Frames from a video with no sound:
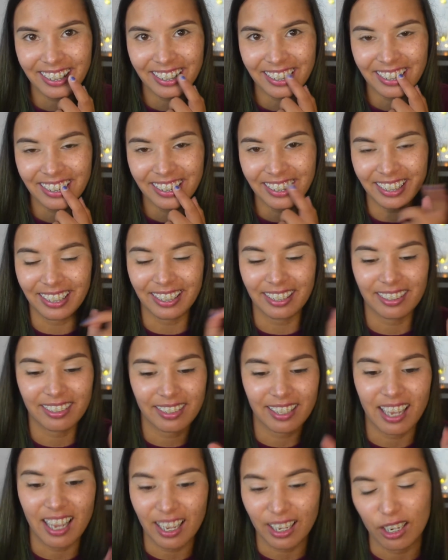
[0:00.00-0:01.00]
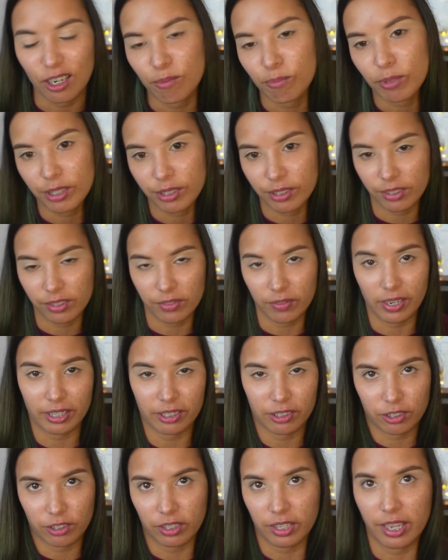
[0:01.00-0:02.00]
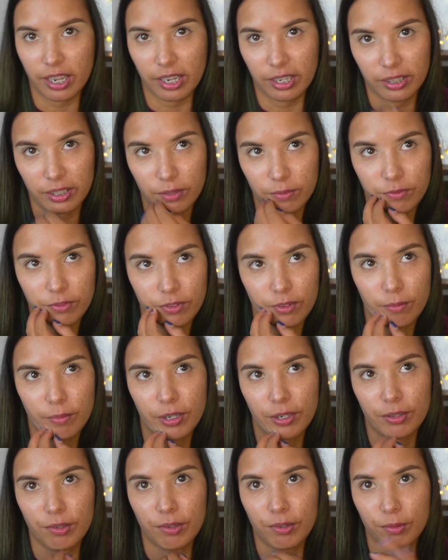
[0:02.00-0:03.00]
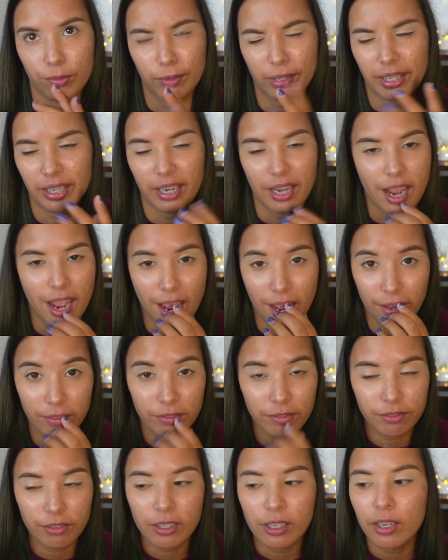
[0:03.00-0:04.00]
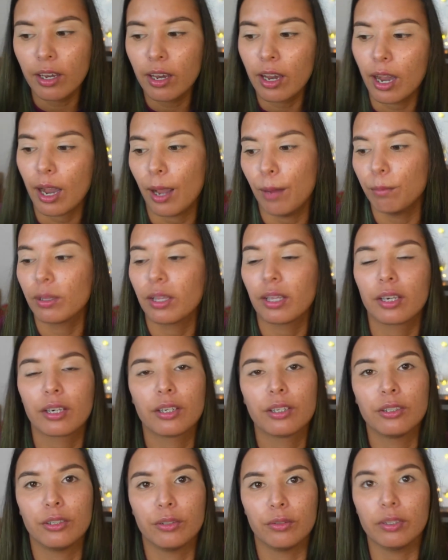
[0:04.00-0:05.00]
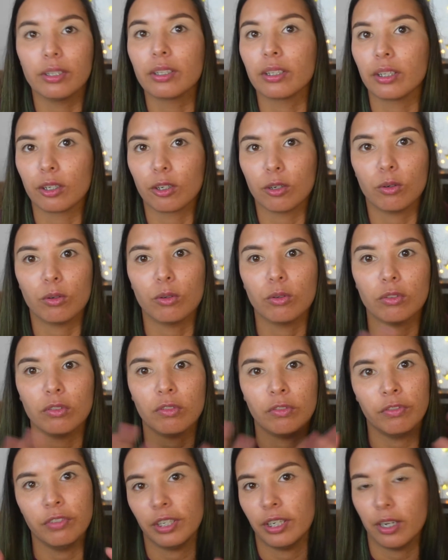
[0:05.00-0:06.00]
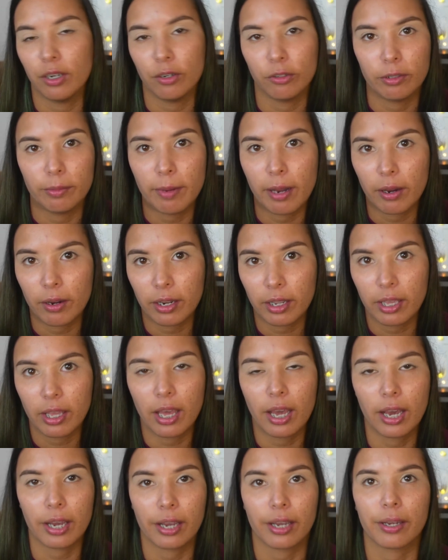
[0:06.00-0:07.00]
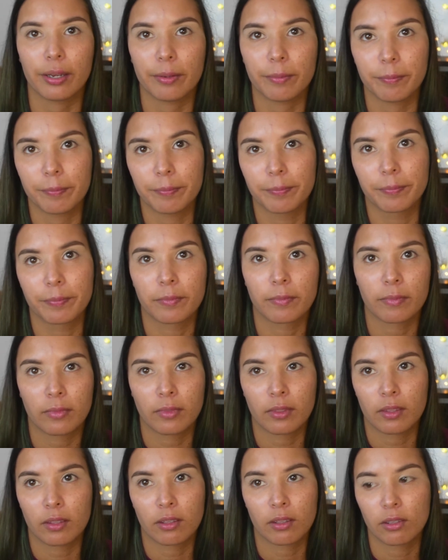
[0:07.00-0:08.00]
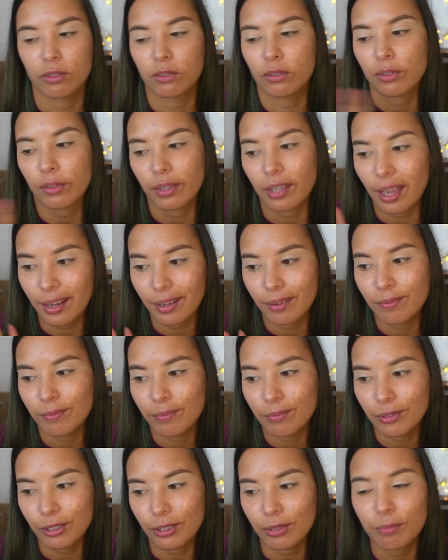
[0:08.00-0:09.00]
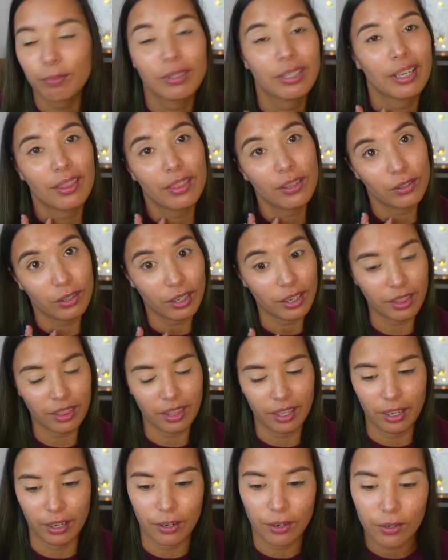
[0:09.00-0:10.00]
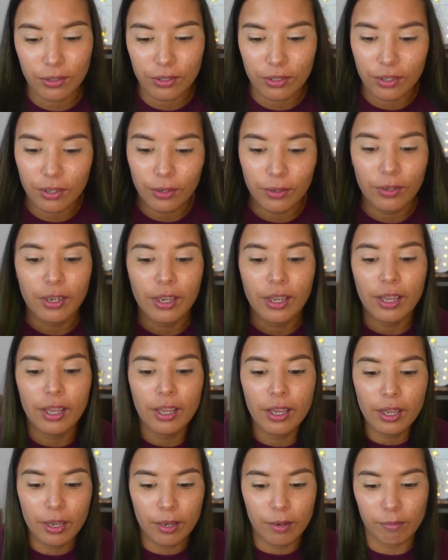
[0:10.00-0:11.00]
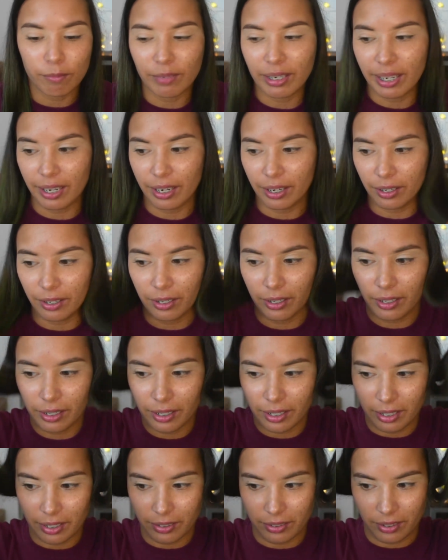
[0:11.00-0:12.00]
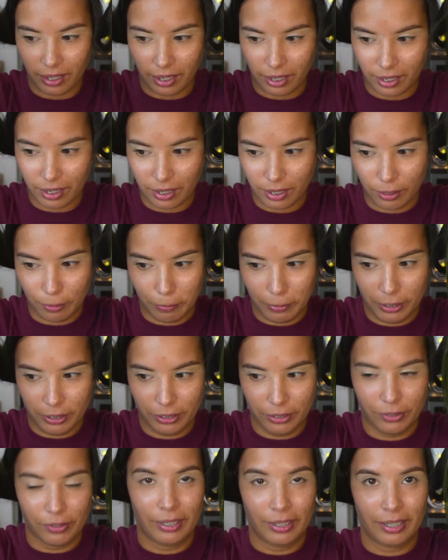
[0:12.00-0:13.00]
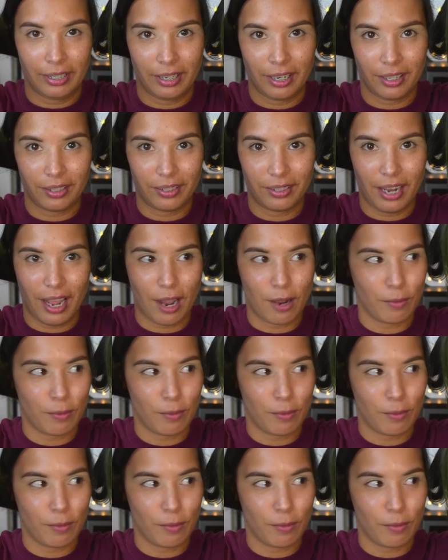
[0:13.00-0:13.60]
Yes, I got braces. I actually had them for about a week and a half. I plan on doing like a whole video about it. So yeah, just pretend they're not a thing. Also, my hair is like a weird green color now.